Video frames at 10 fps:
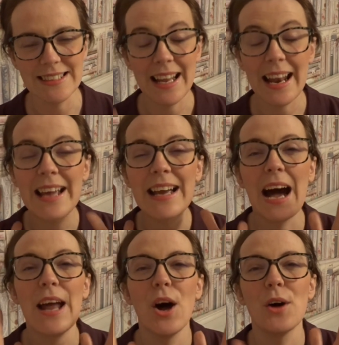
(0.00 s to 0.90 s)
and I
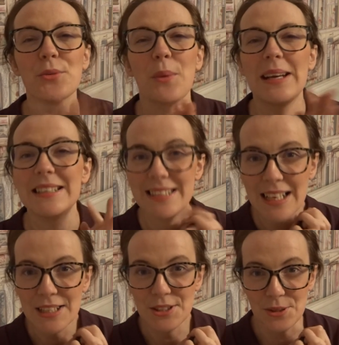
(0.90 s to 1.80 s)
cannot wait
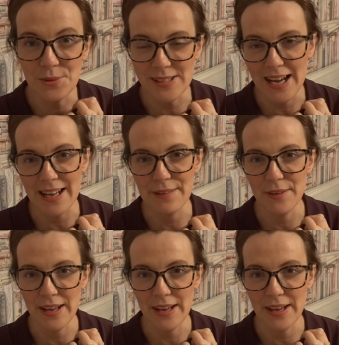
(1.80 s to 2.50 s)
to dive